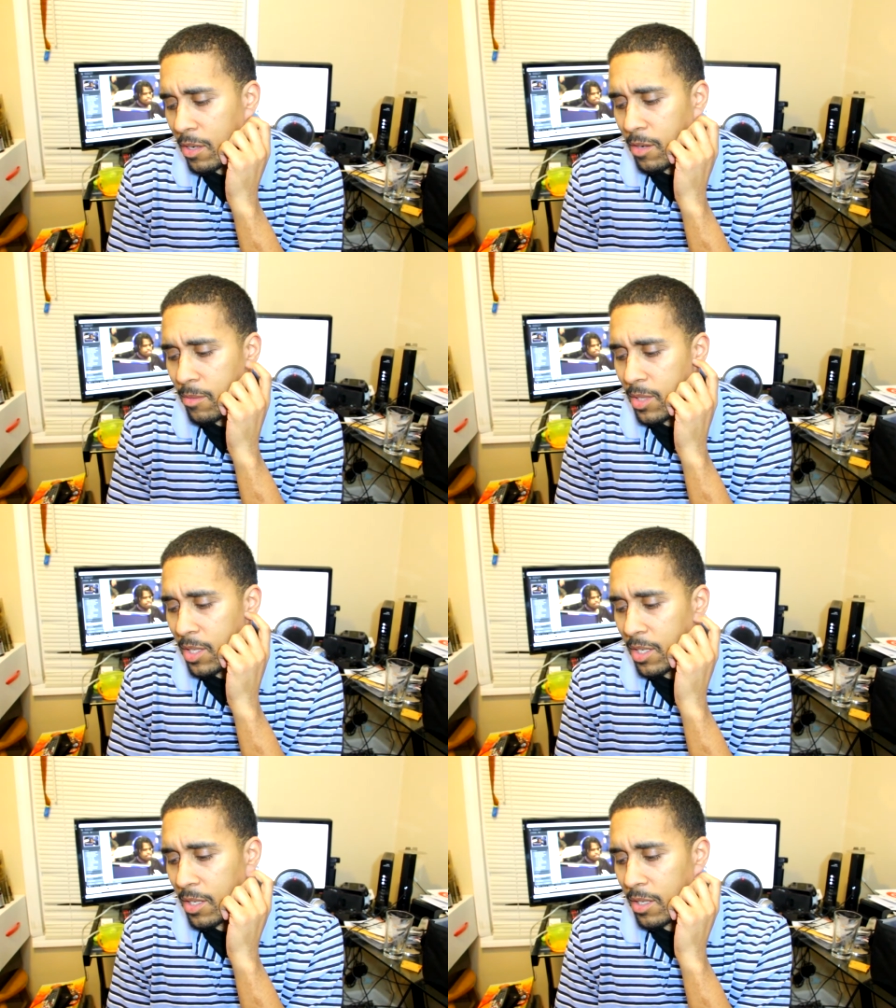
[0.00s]
talk with
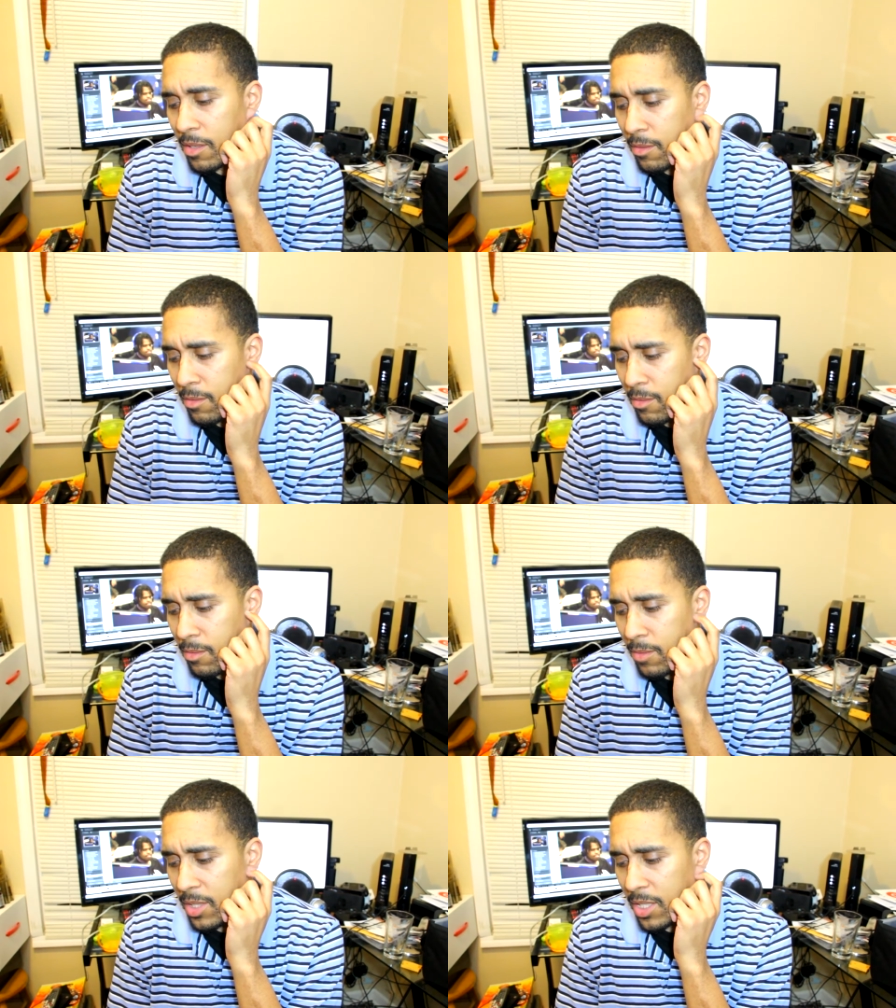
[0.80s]
the
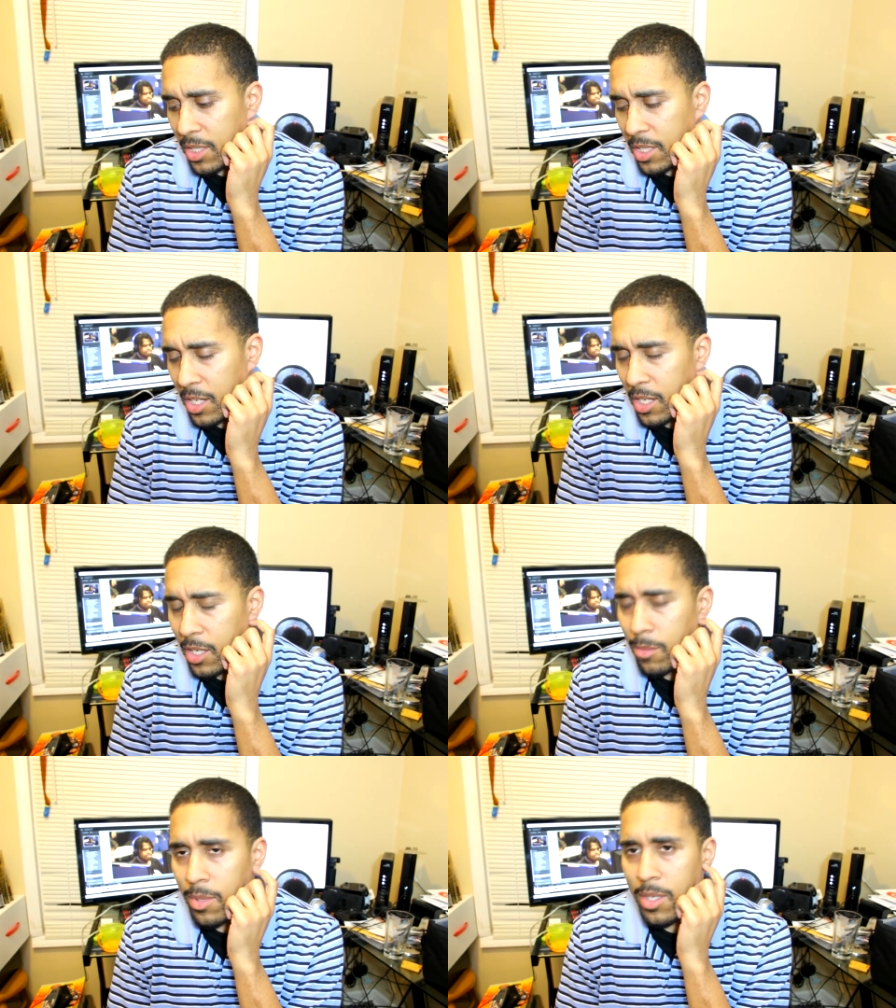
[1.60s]

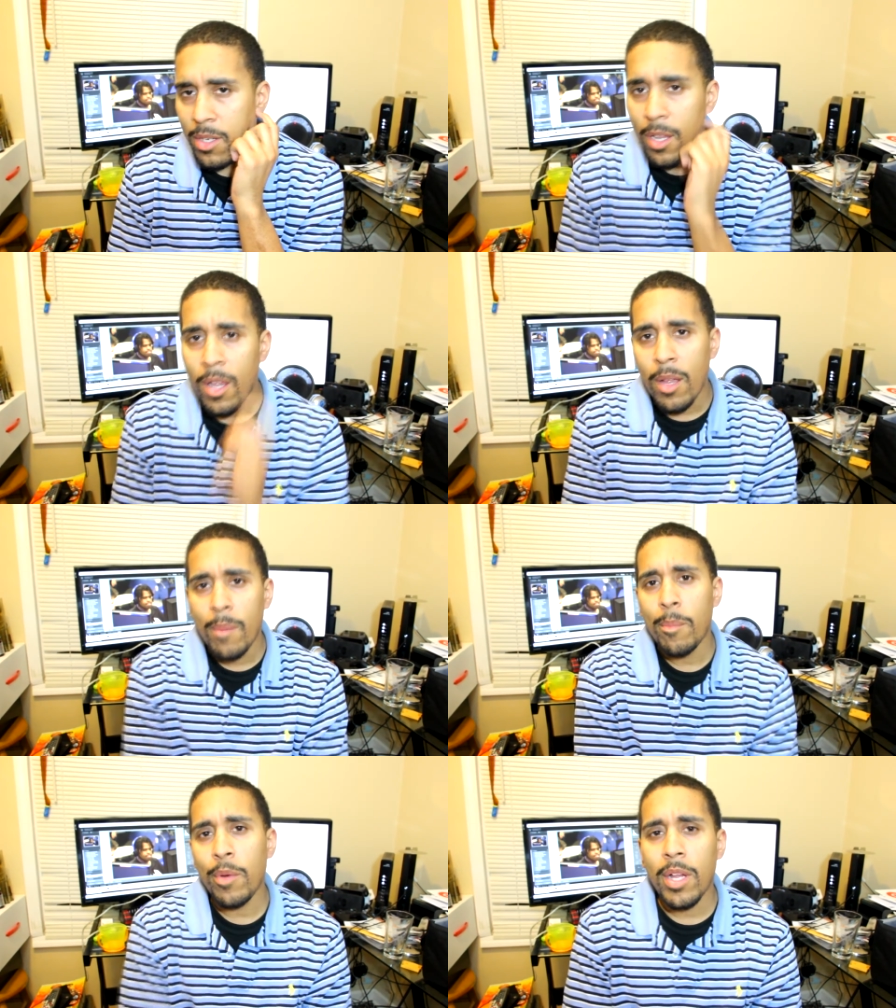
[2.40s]
team and
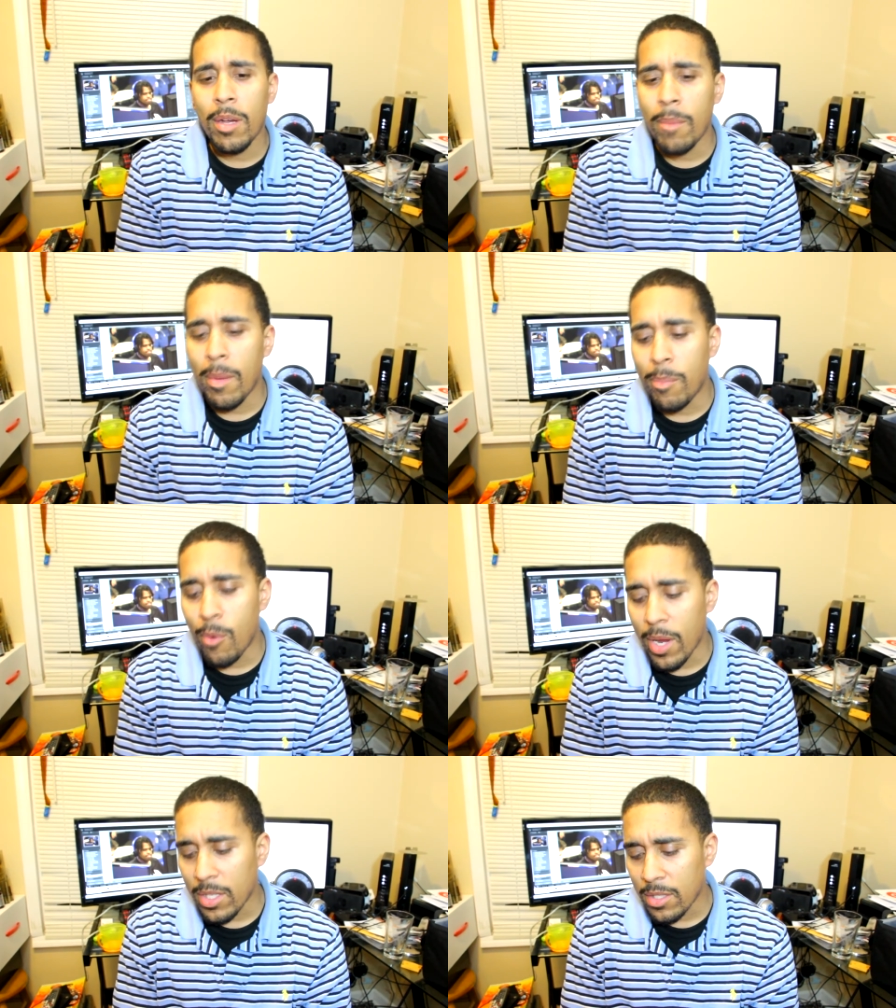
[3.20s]
bring up my
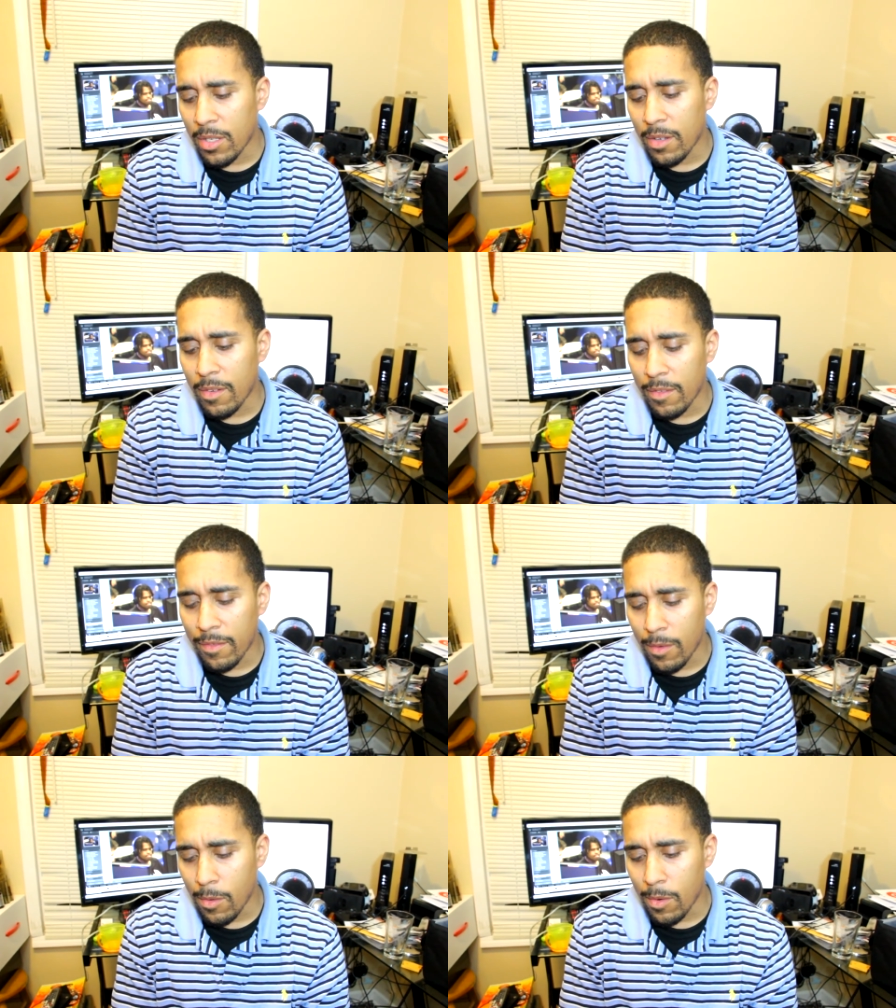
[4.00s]
points
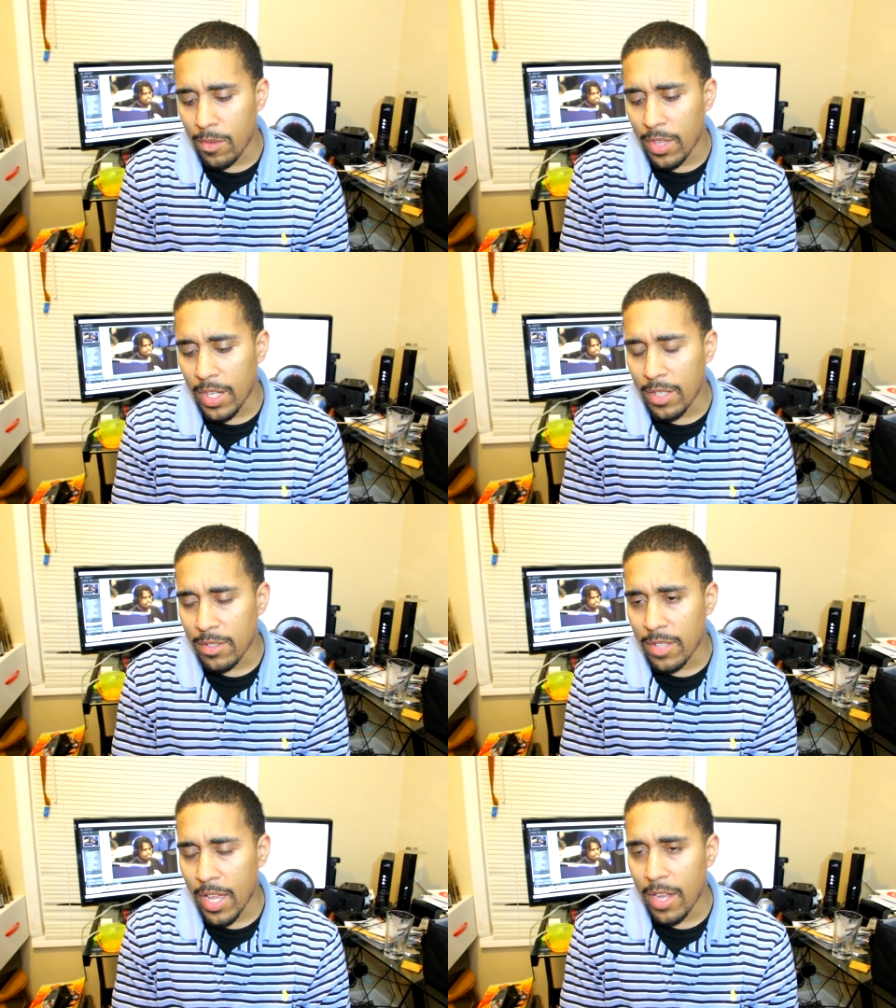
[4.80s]
on
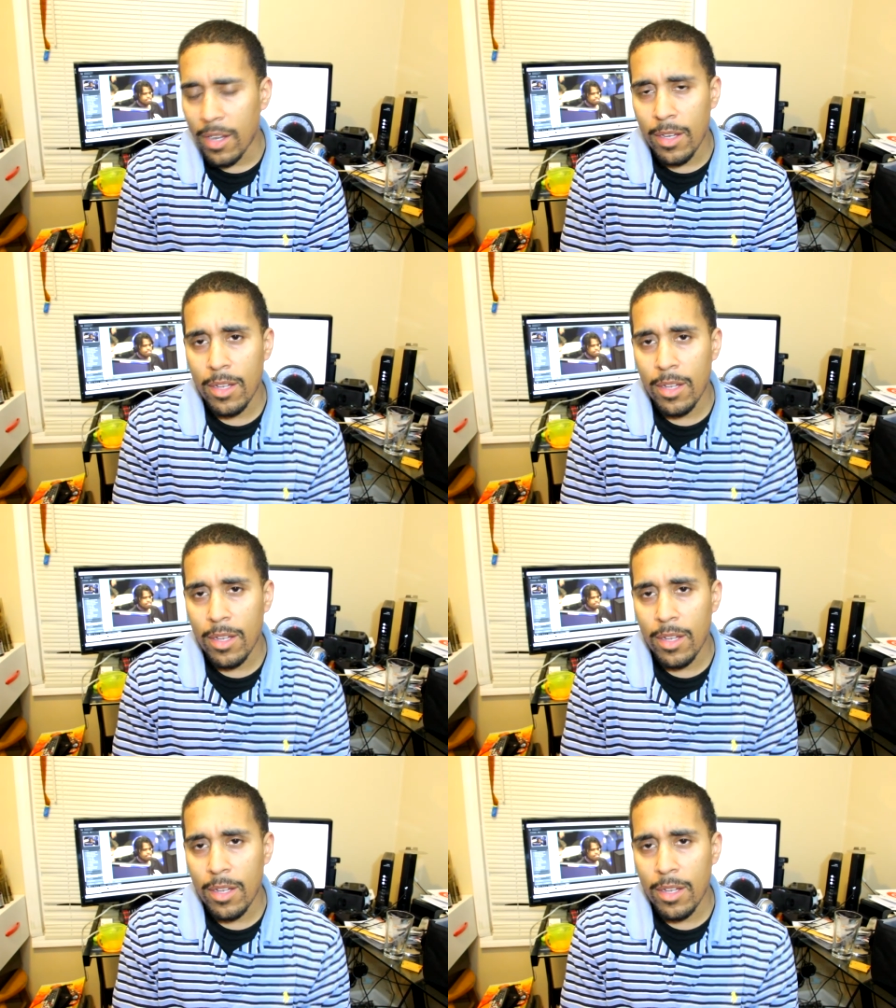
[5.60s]
things that